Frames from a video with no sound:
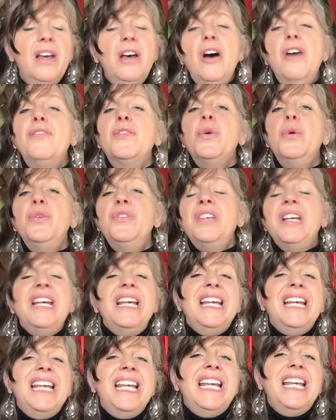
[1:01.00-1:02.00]
Of course,
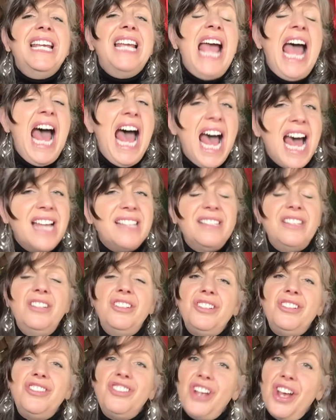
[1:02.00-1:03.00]
it
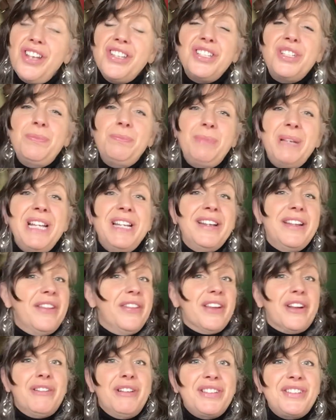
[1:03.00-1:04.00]
hasn't just been
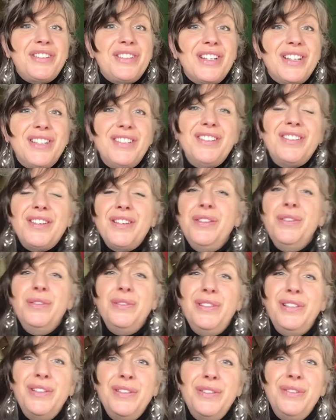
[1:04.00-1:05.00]
the Christians who
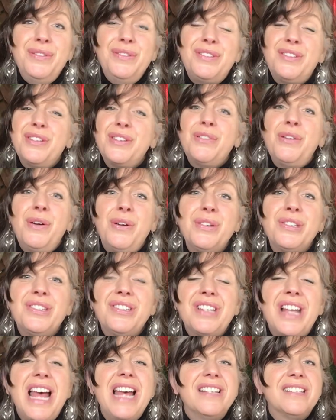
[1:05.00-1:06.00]
used the
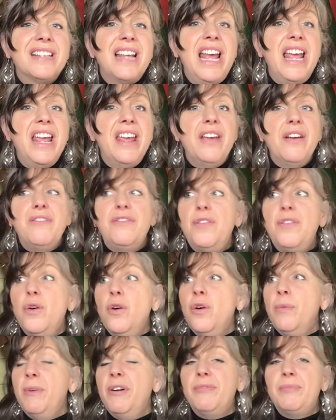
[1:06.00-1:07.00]
cross as a
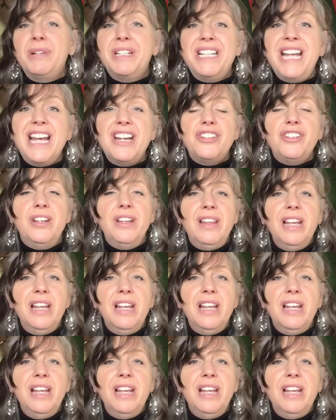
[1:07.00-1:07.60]
form of protection.